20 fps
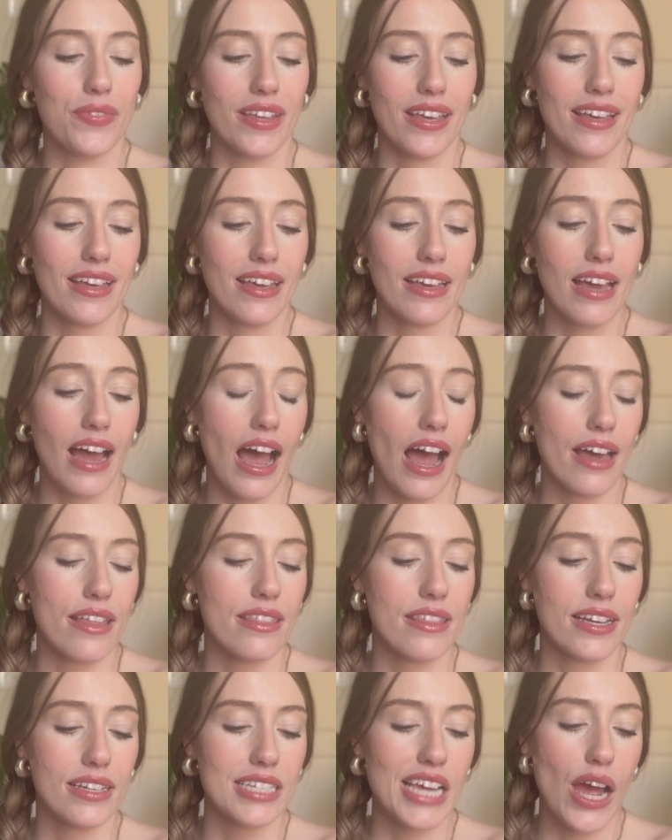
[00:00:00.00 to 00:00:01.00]
Yeah, I
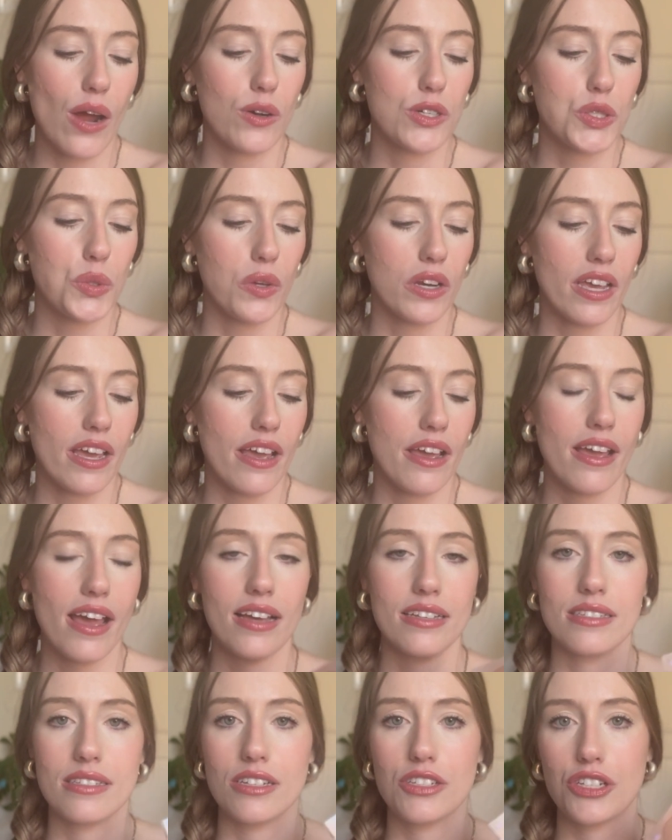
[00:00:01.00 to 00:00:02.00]
think Tower 28 has
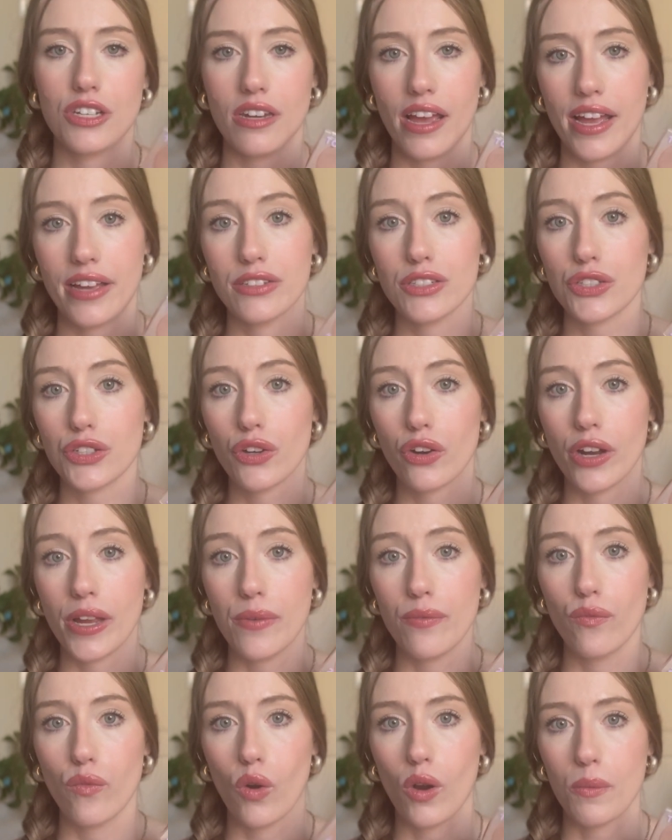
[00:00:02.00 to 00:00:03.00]
such a nice
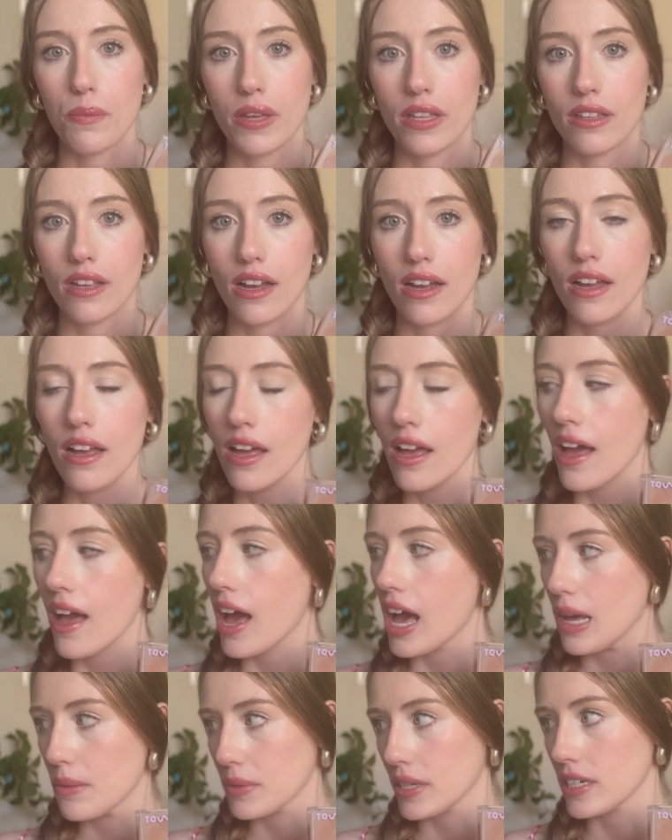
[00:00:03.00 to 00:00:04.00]
cream formula.
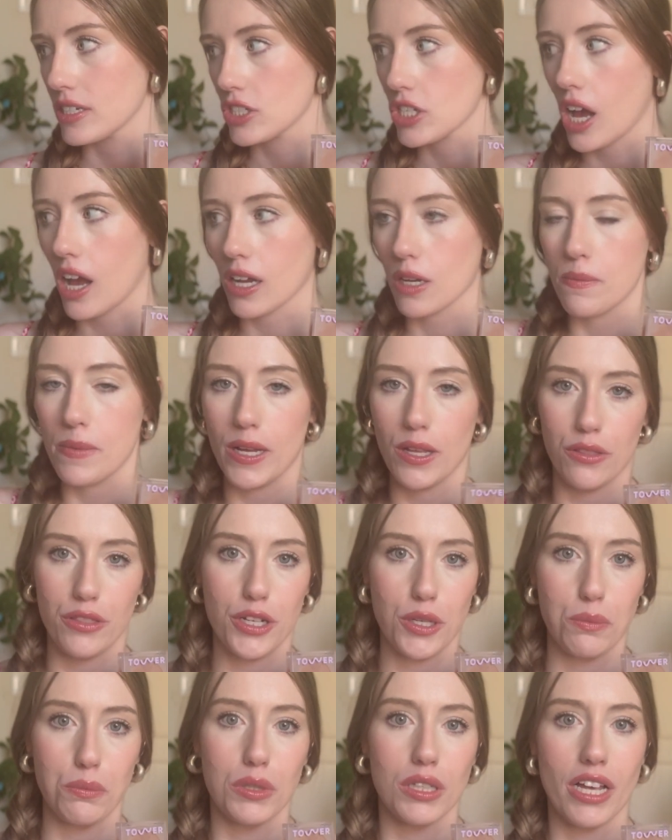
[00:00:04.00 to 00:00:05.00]
I'm going to talk about
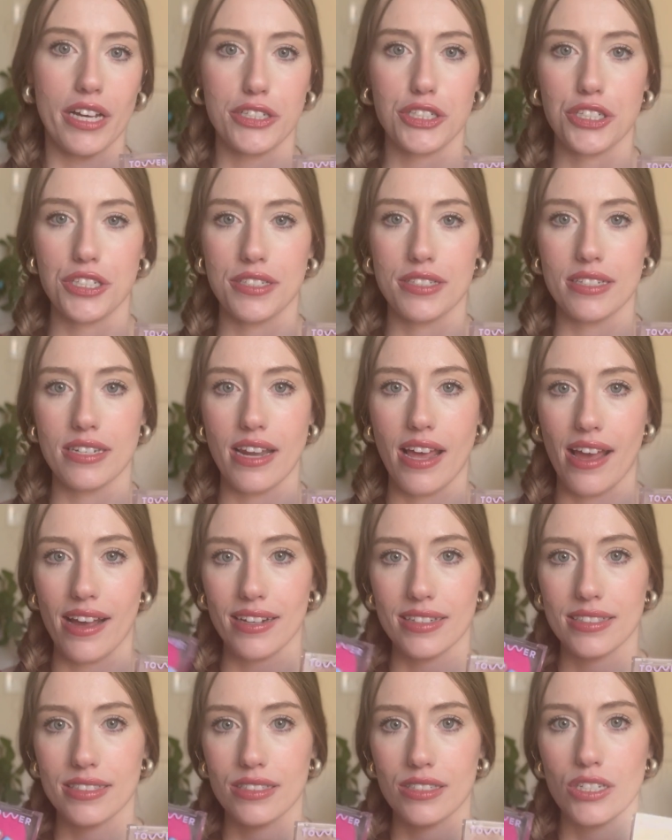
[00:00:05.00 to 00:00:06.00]
their blushes
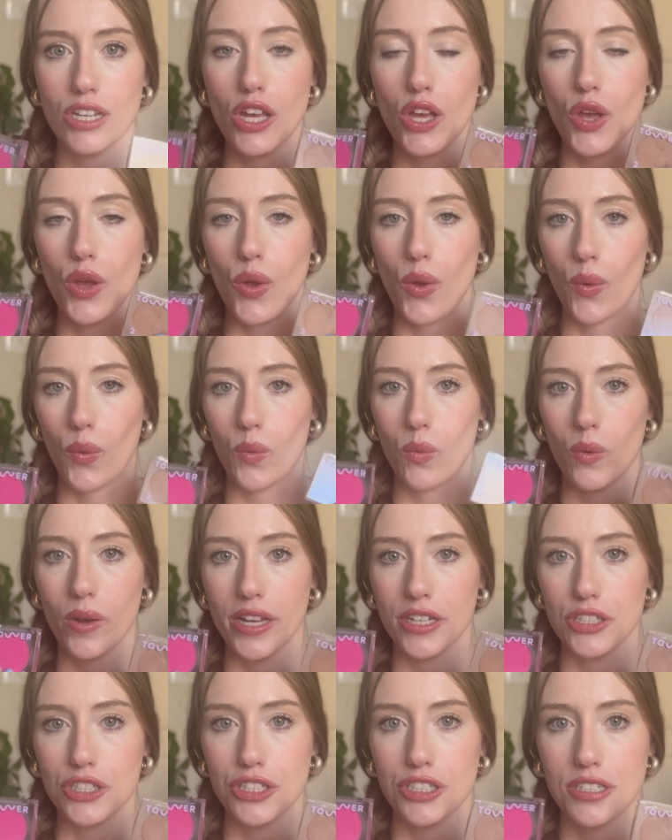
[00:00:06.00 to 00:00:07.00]
next,
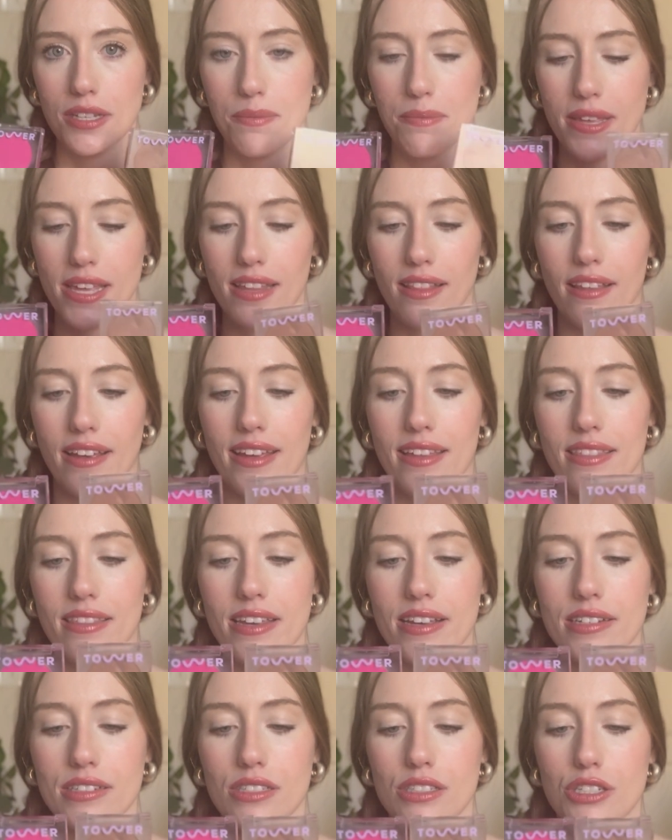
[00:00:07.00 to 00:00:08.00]
which to me, like,
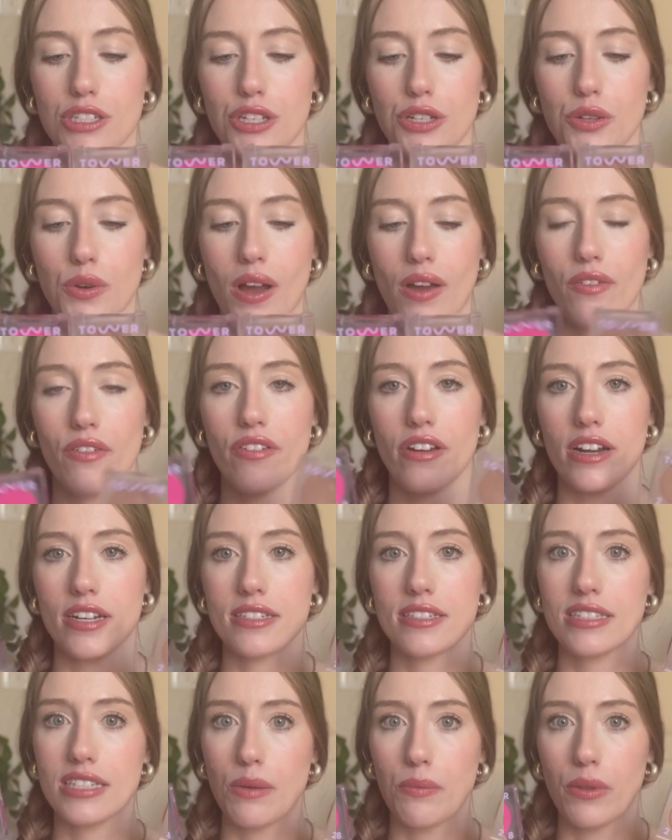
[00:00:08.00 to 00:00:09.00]
these two have a very
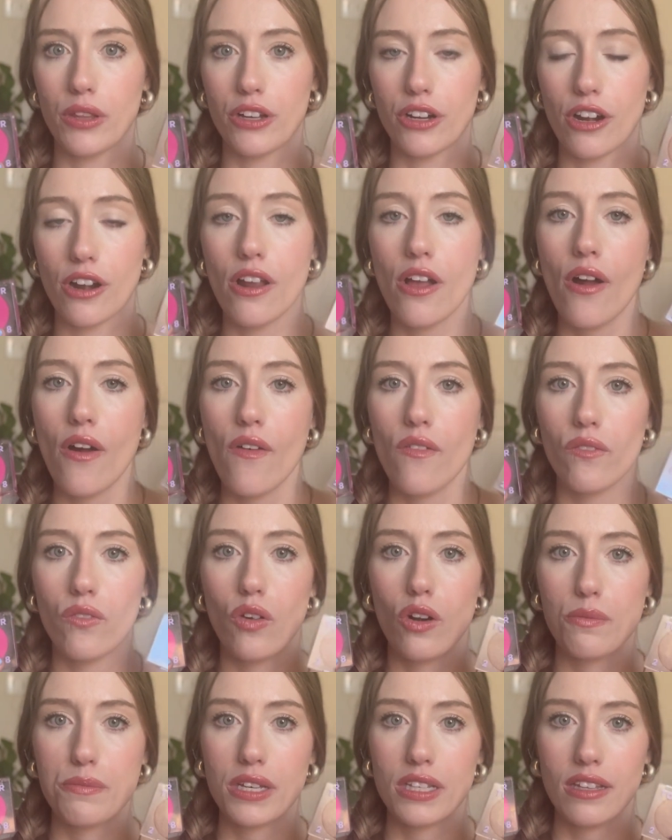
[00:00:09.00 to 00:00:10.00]
similar
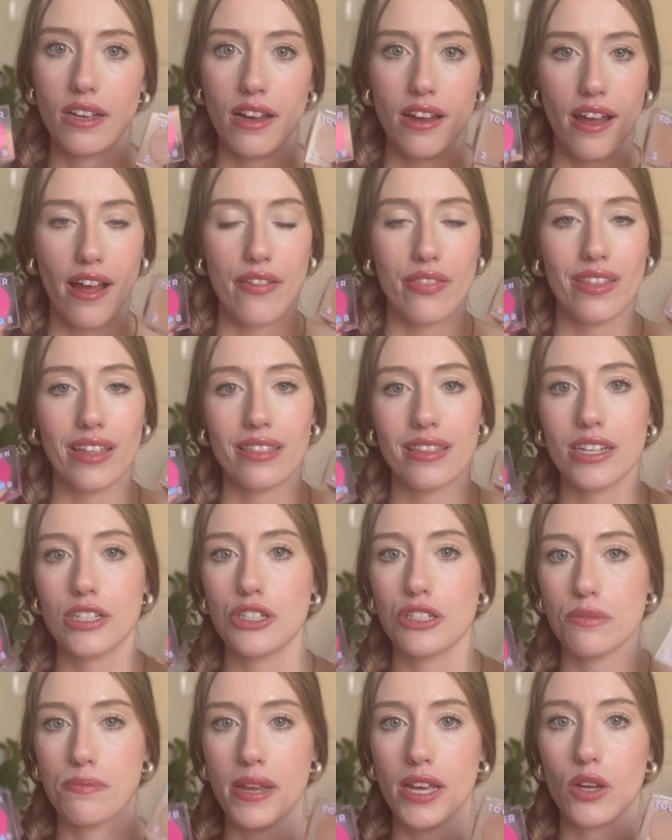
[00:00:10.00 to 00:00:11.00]
formula. I think they
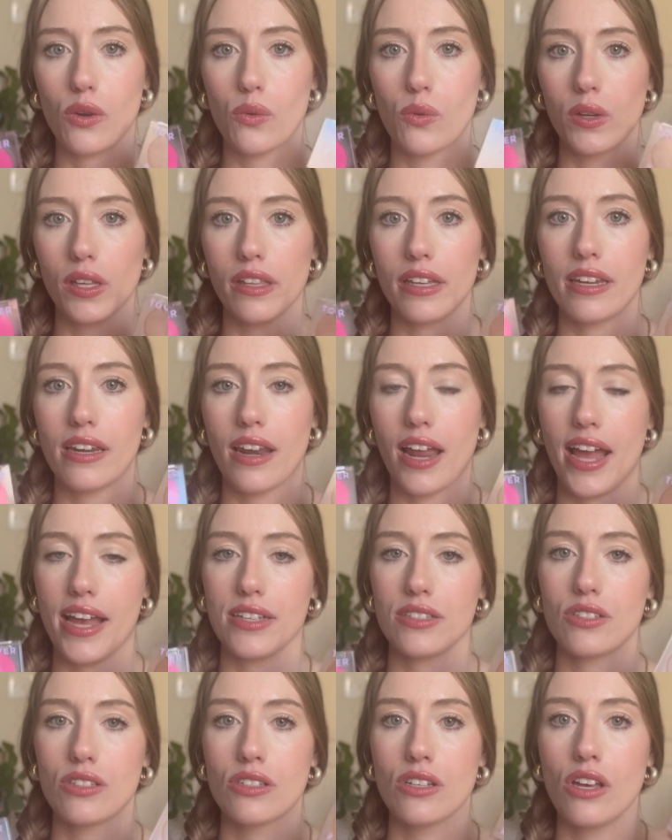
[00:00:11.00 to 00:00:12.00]
just make a really
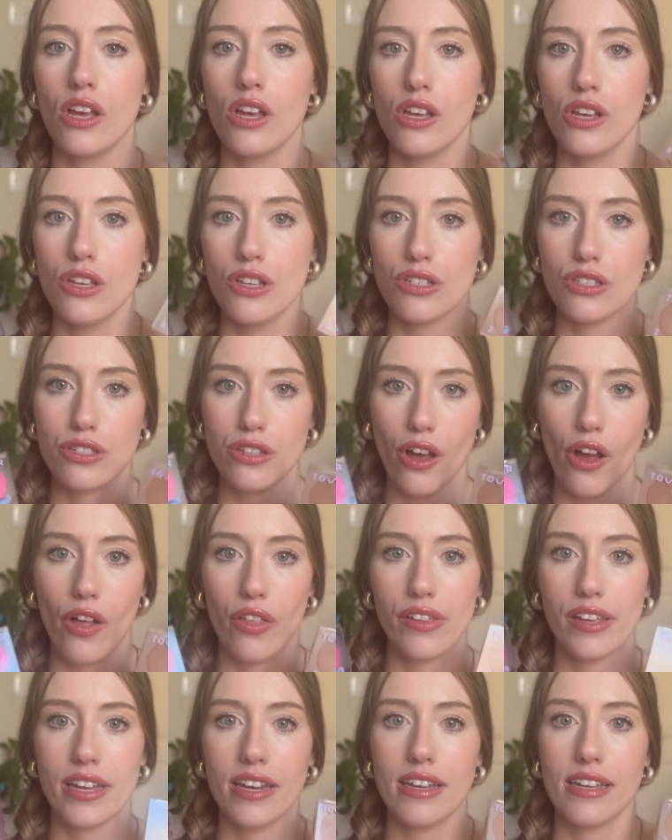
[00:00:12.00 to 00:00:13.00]
nice,
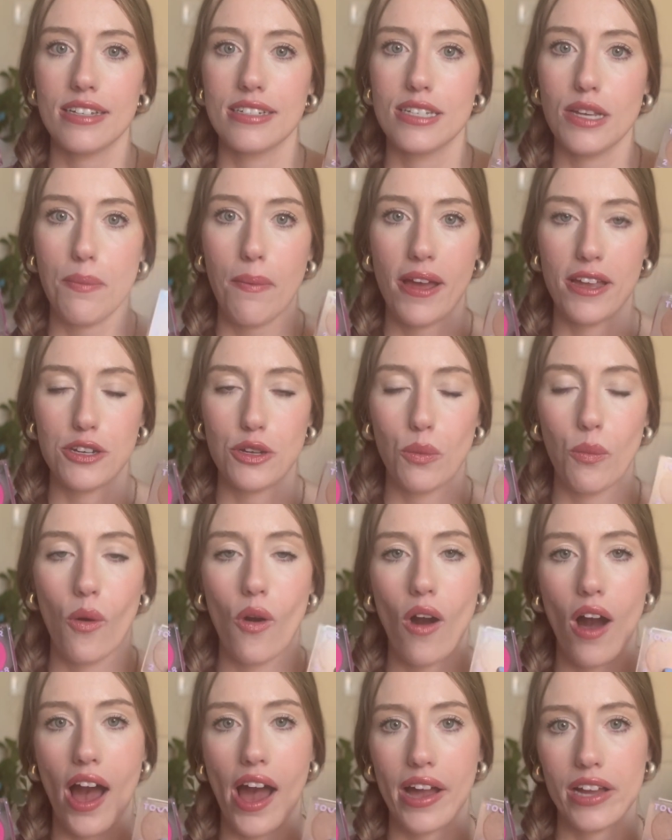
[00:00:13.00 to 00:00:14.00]
solid,
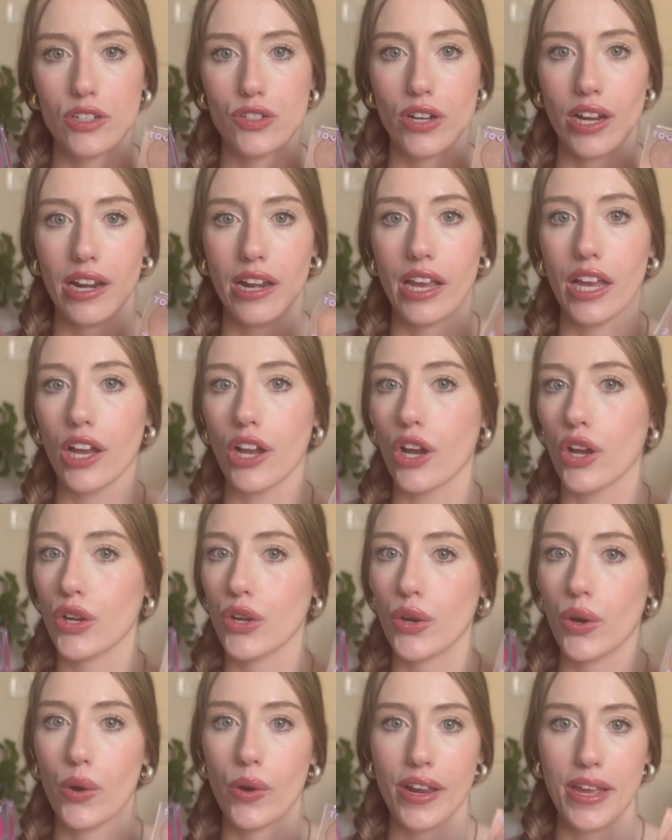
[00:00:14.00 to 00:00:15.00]
dependable, hydrating,
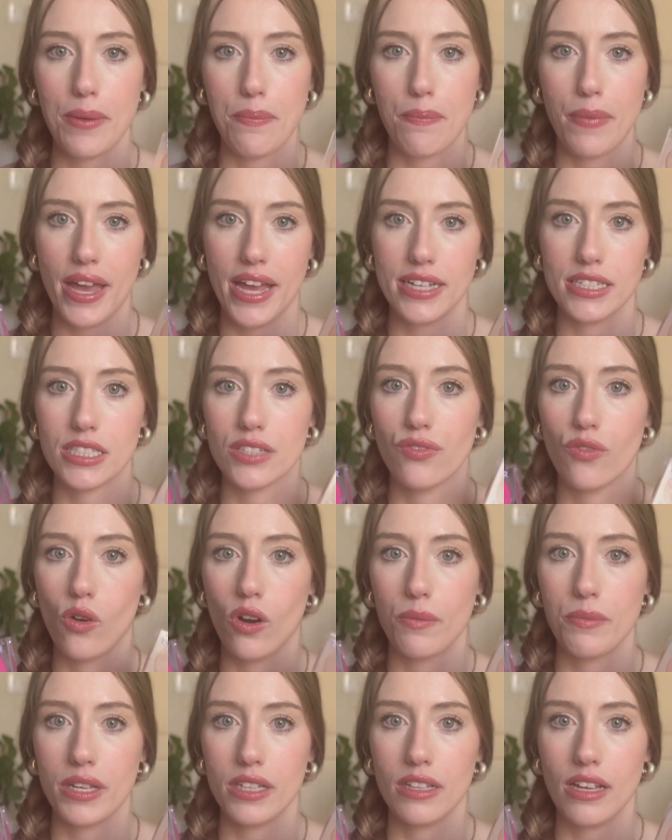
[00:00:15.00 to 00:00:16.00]
cream-based
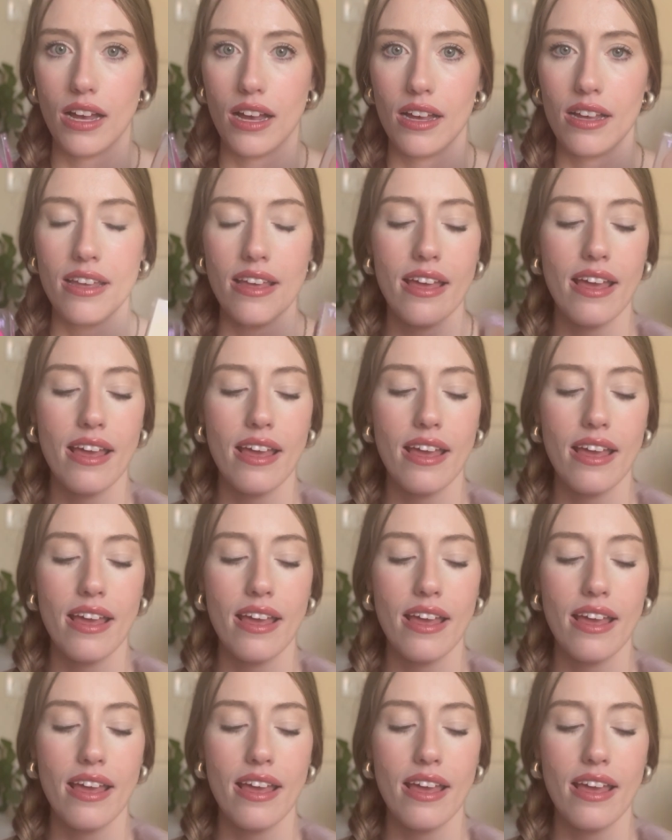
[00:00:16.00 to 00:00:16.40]
formula.